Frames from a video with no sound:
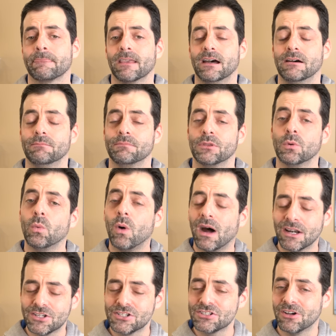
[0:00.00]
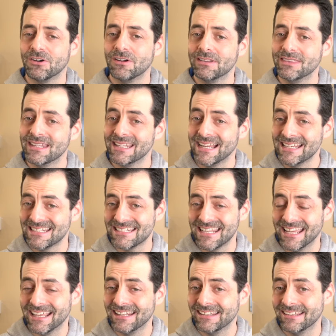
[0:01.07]
Um, the watch is on the
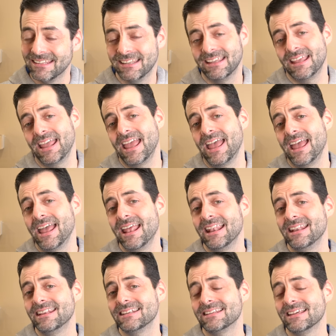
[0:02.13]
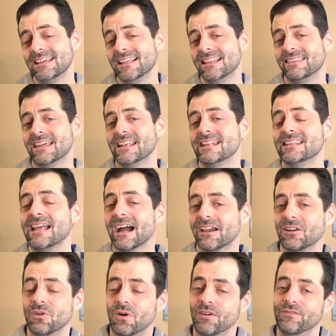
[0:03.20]
nightstand and they
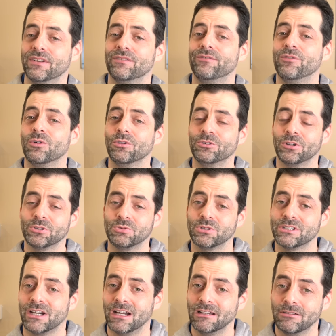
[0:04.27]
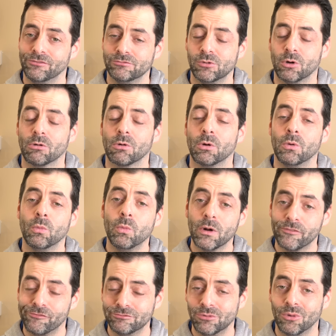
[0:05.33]
knock it off and it falls onto a tile floor or a
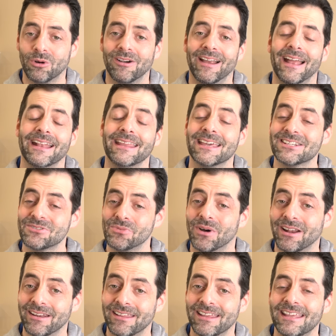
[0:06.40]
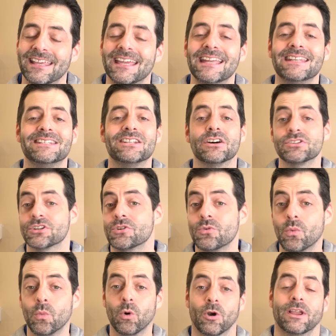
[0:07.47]
wood floor and guess what? It
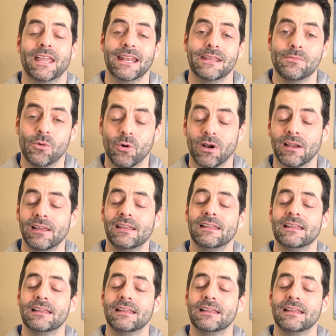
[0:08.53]
doesn't work anymore.